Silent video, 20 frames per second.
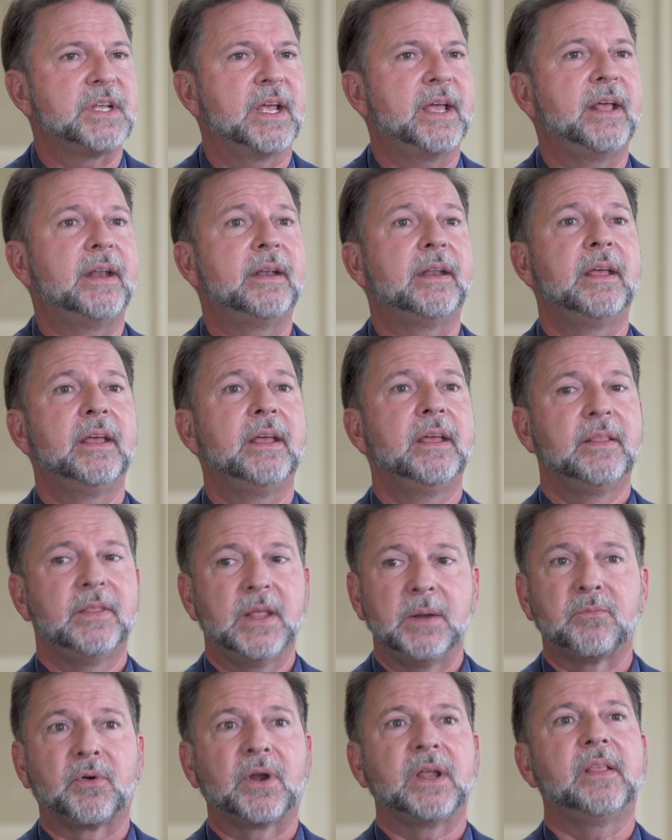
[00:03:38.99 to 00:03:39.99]
and
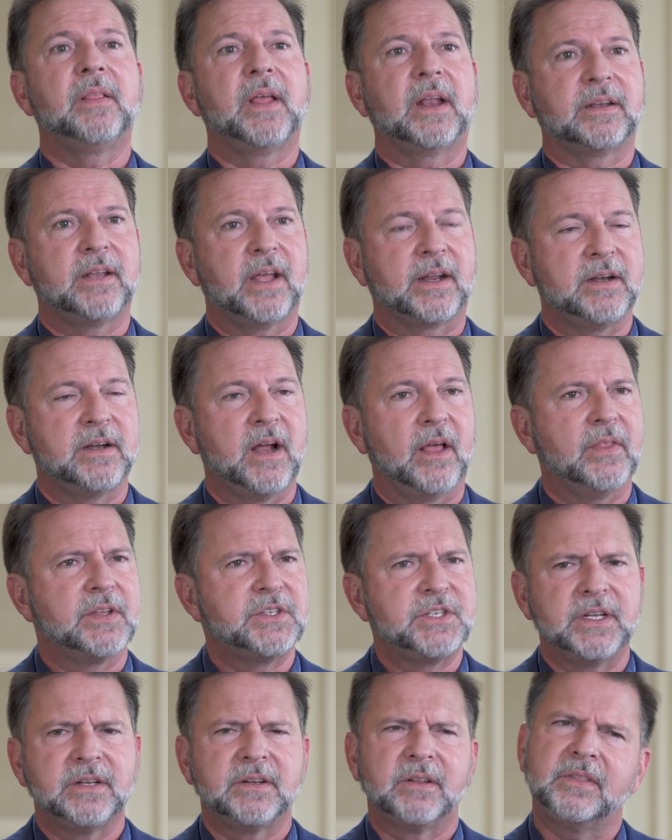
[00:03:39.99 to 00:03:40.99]
then bringing that
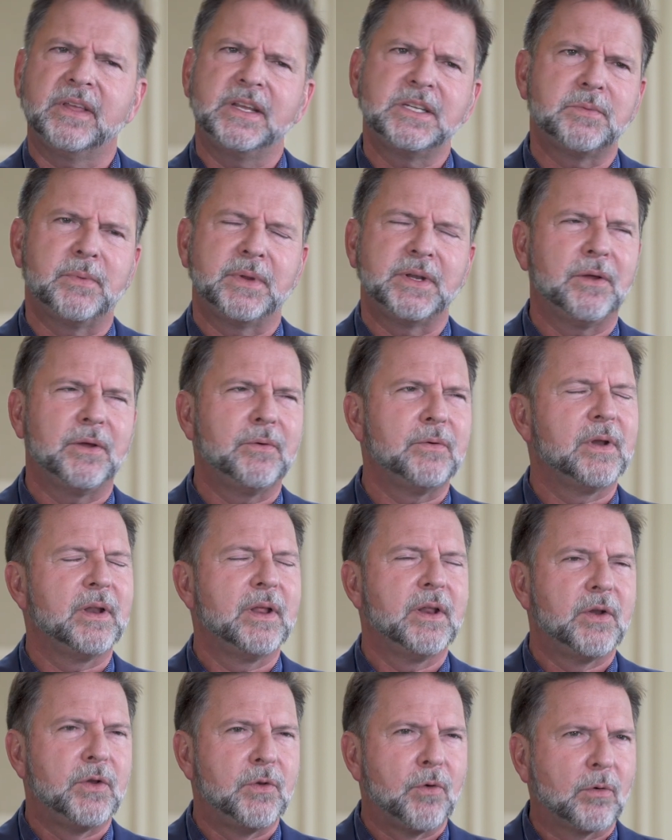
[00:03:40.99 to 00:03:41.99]
technology into things that we don't
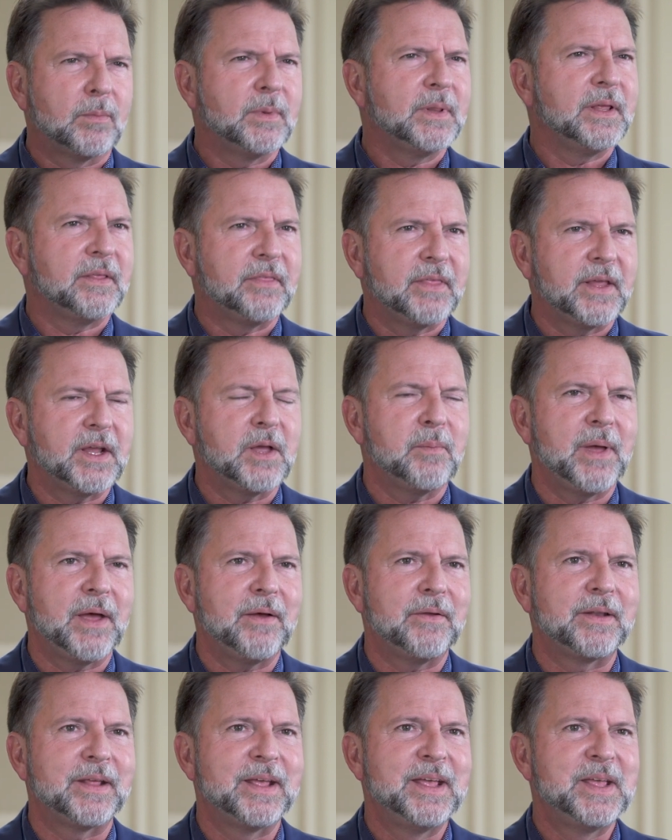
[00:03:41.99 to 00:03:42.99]
normally think
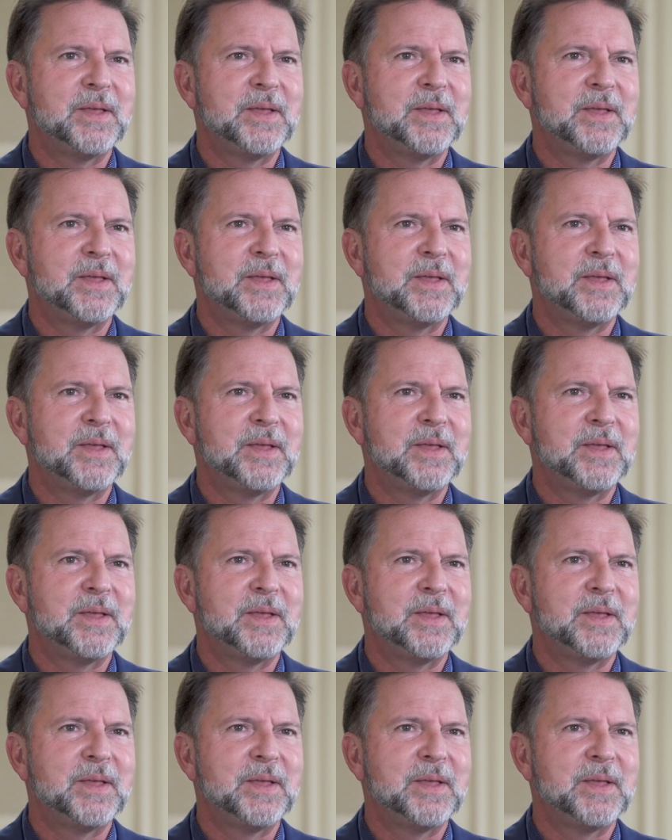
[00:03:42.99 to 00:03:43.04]
about.